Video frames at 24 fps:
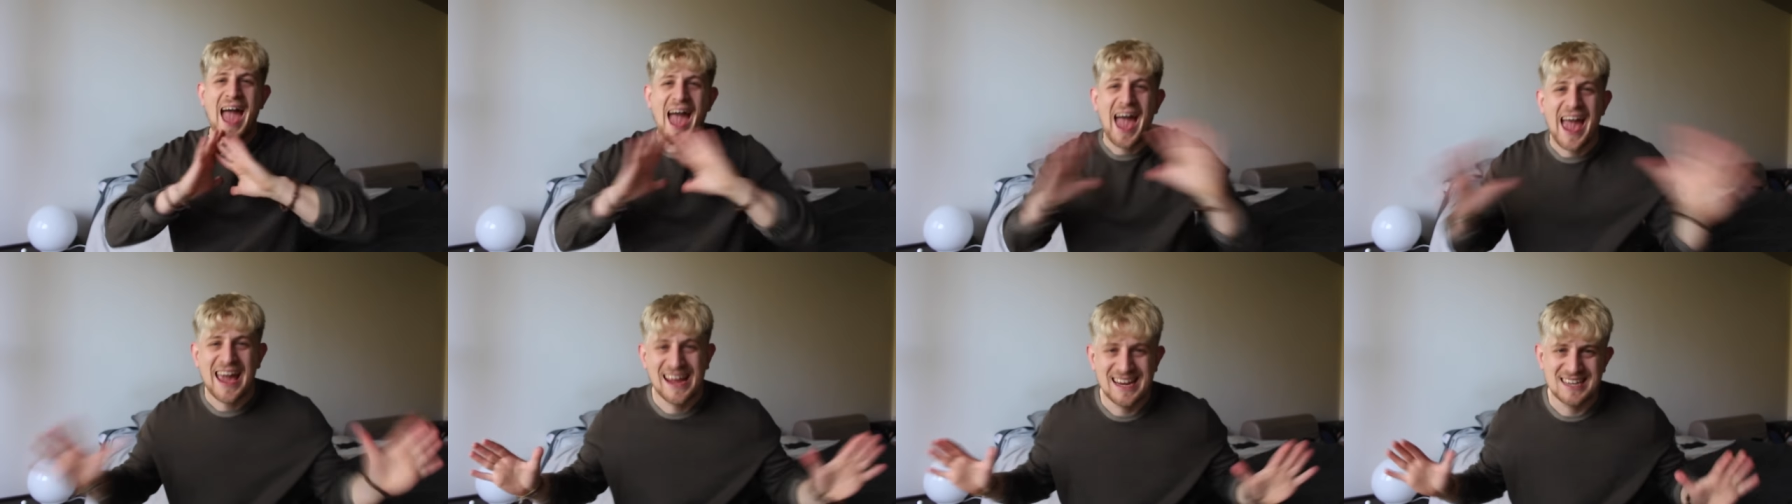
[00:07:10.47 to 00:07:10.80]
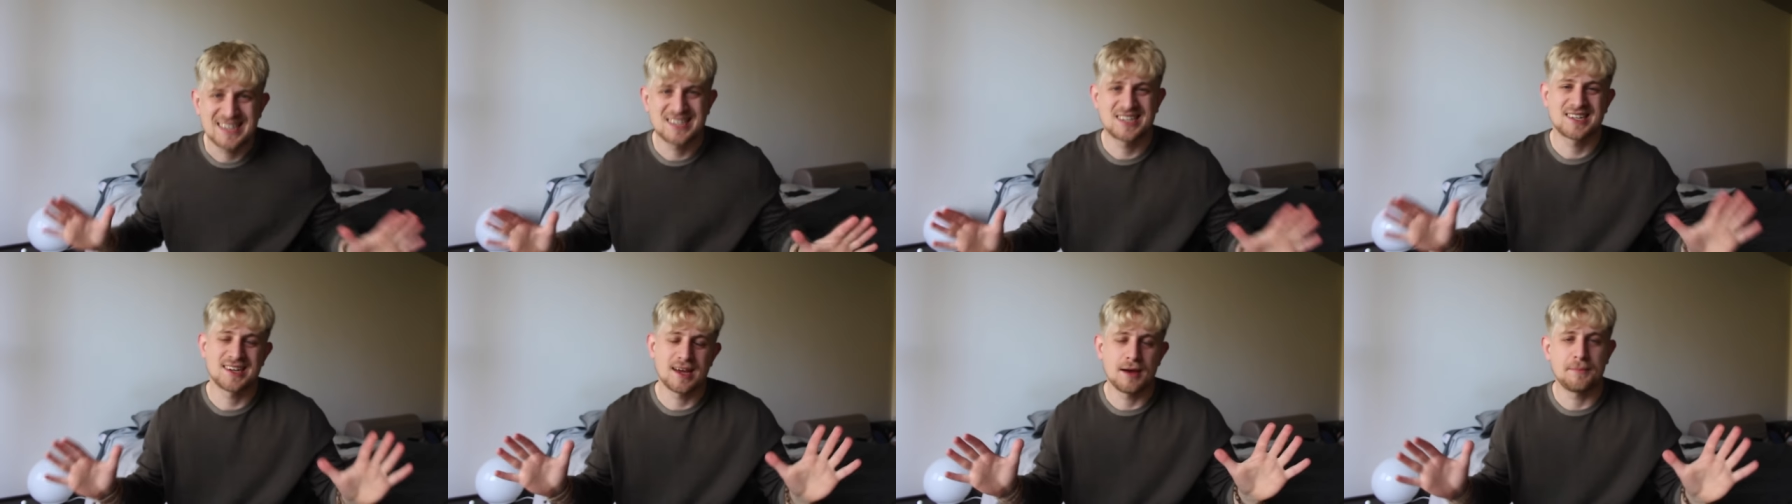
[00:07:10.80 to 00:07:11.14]

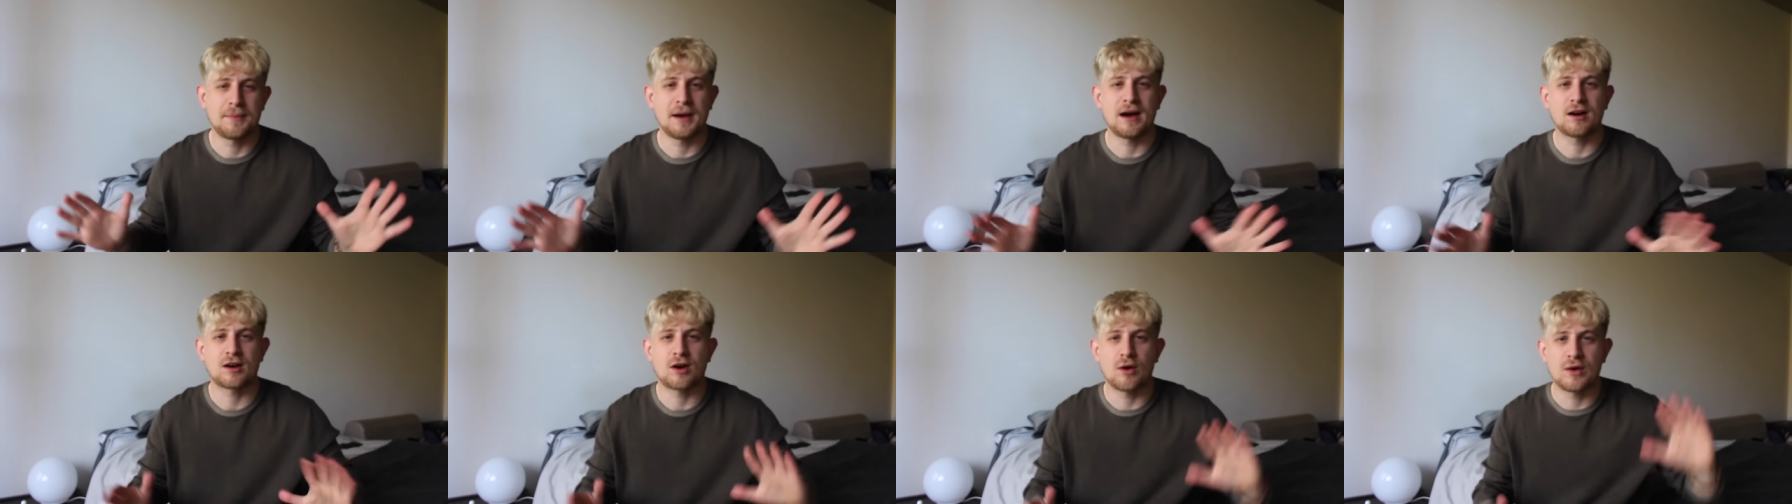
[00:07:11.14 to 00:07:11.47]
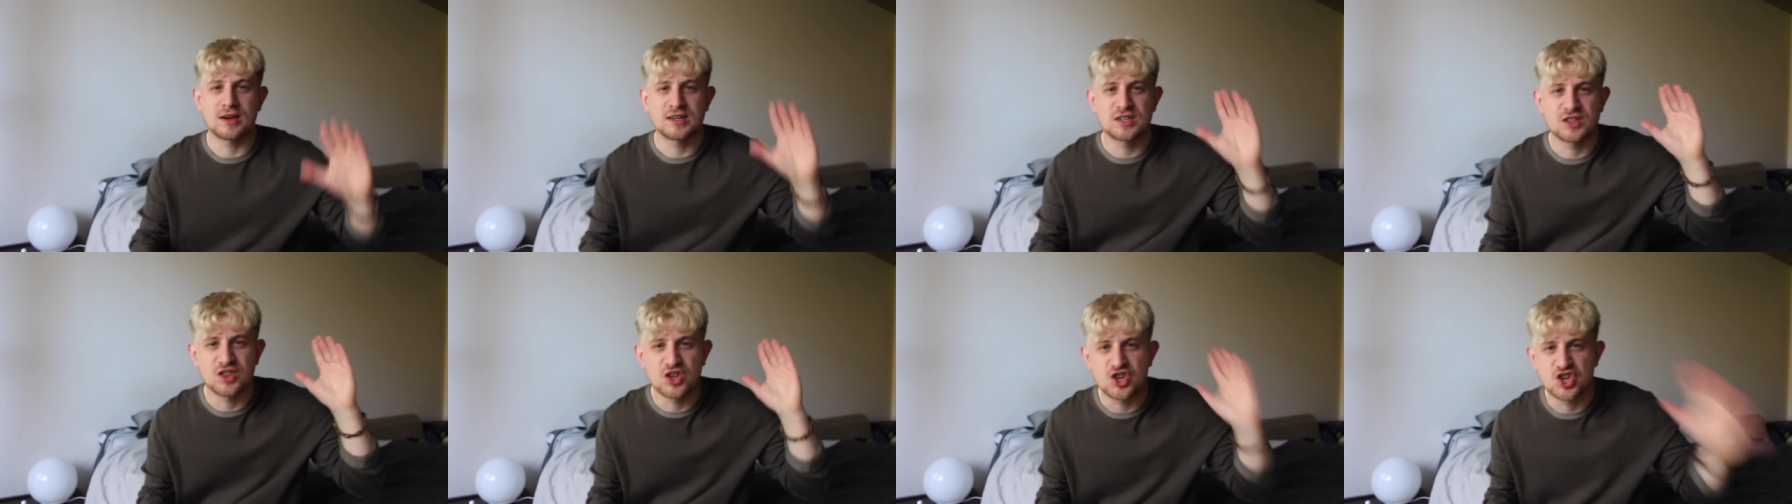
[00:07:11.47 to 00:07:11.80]
hate about
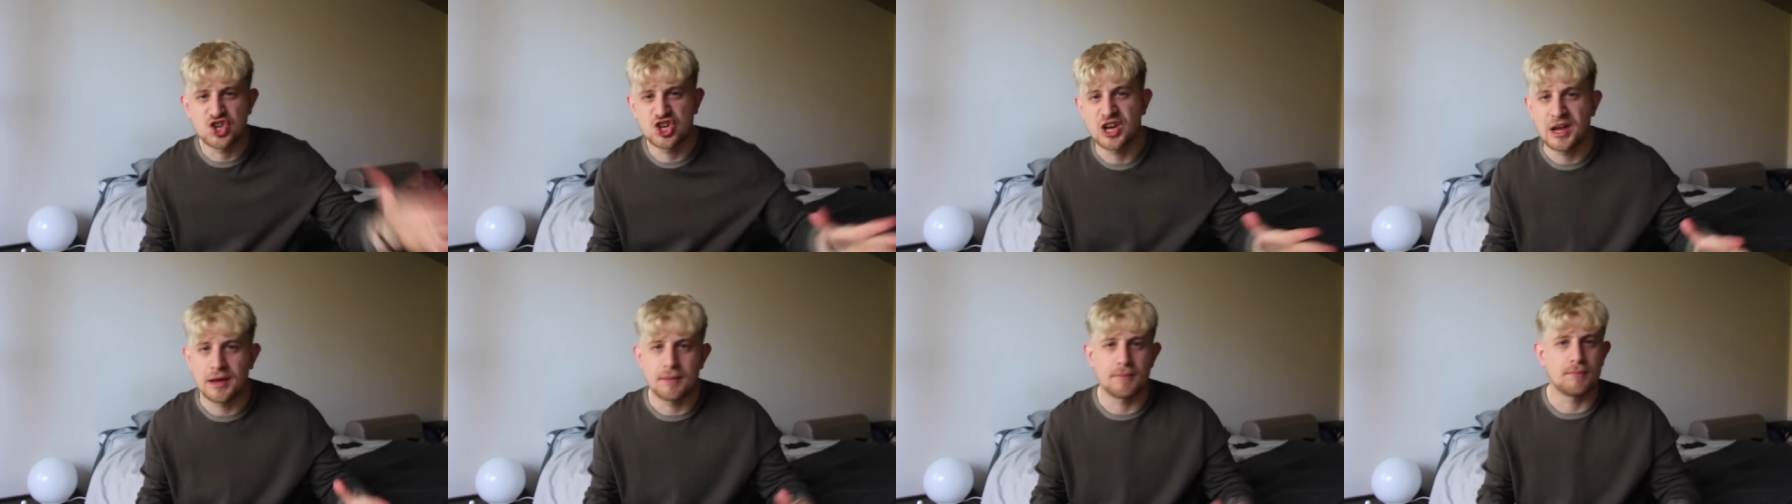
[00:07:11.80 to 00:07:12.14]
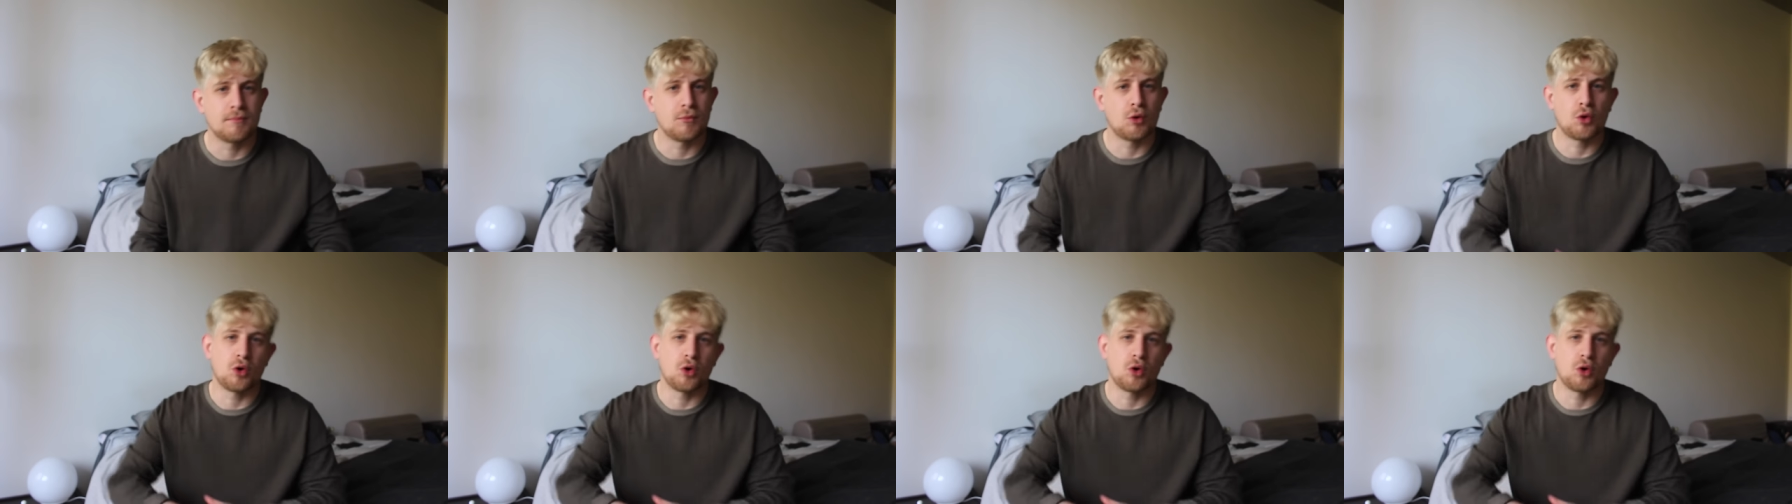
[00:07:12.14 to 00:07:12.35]
going to the gym